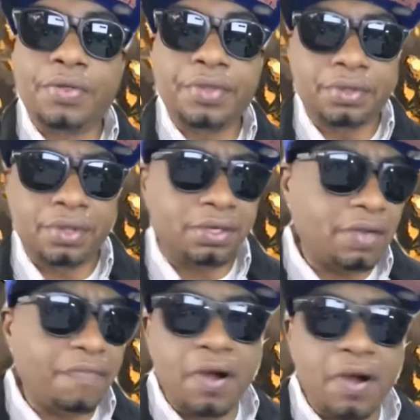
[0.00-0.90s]
all the, the
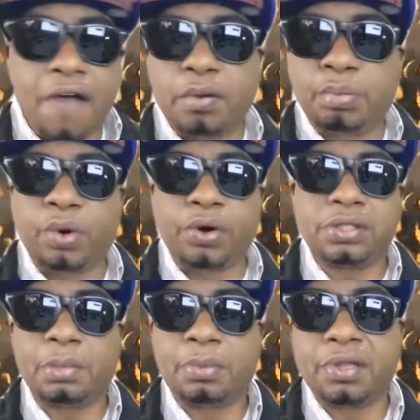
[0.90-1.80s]
different
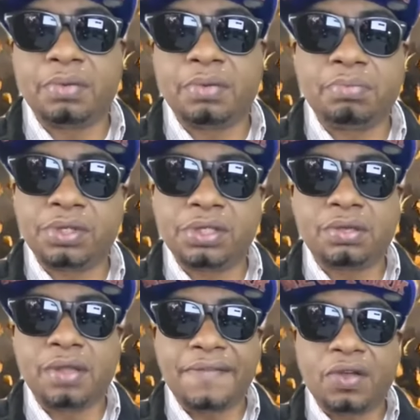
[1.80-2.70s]
hoverboards. Some of them were
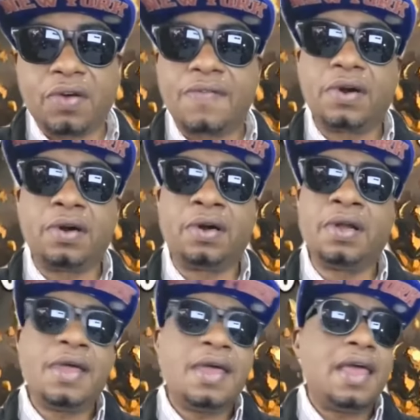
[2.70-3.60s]
still left over.